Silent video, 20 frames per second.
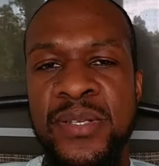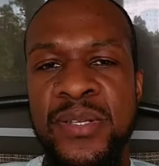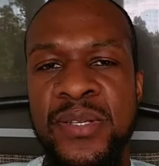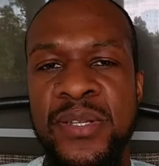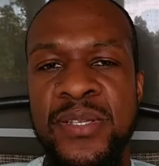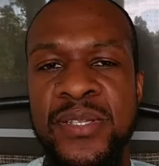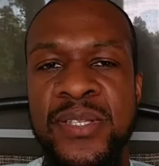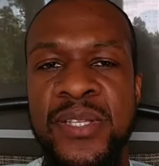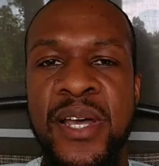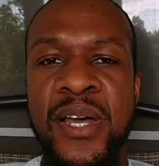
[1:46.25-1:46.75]

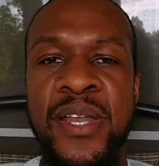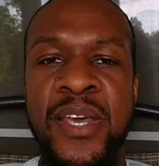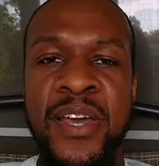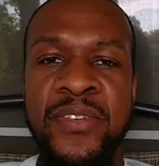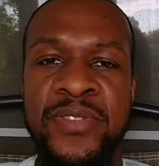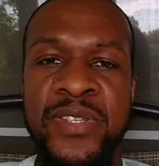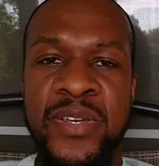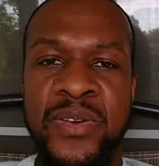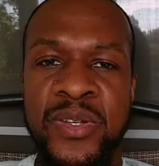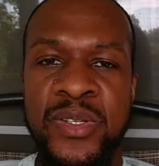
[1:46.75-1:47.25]
does not
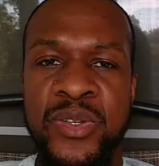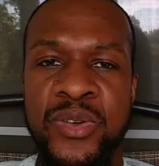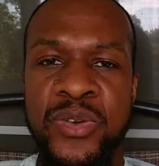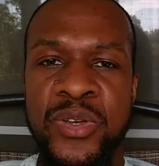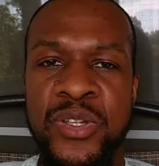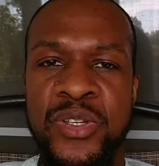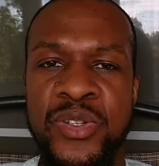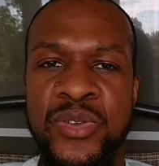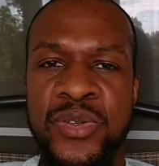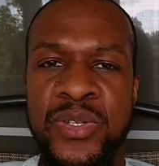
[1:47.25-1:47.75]
have
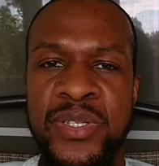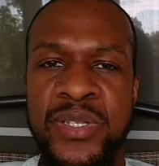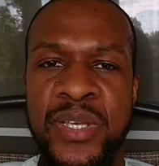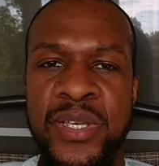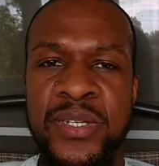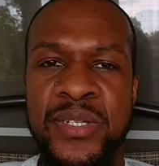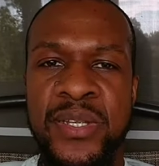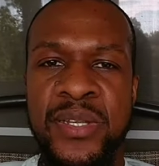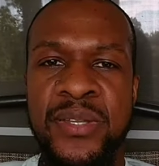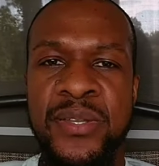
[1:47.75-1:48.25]
territorial
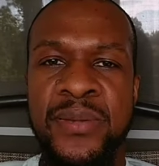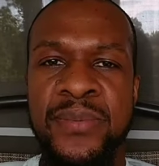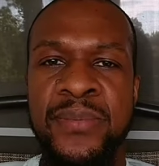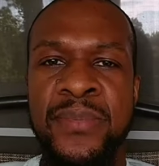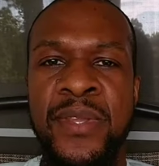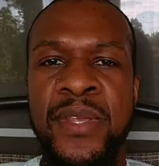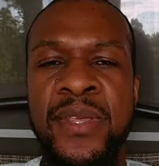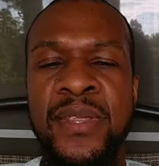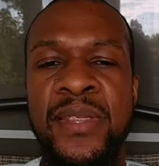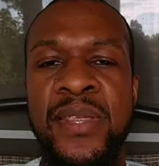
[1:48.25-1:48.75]
jurisdiction,
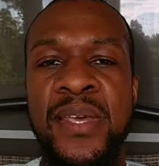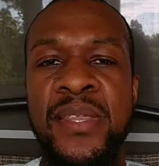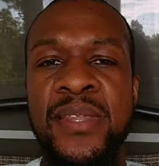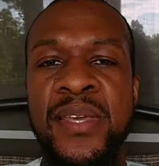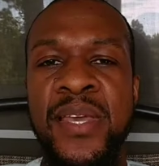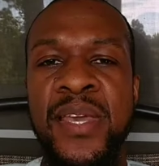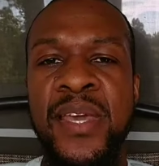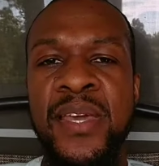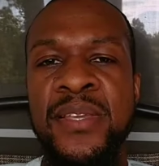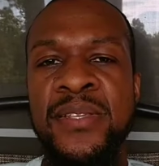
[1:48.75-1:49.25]
then the
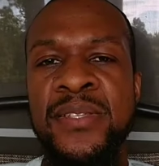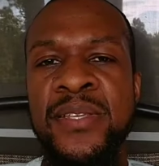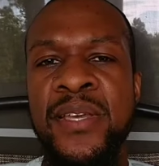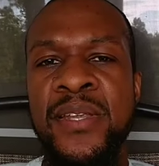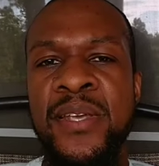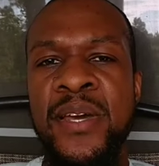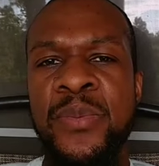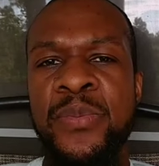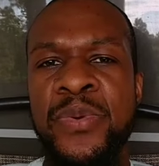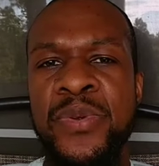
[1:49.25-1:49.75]
case
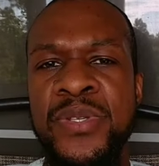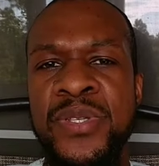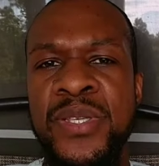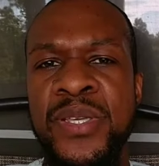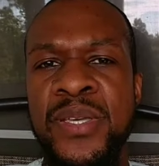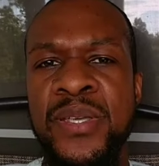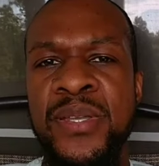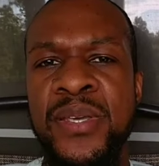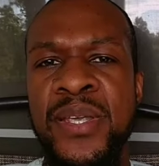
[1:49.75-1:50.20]
cannot proceed.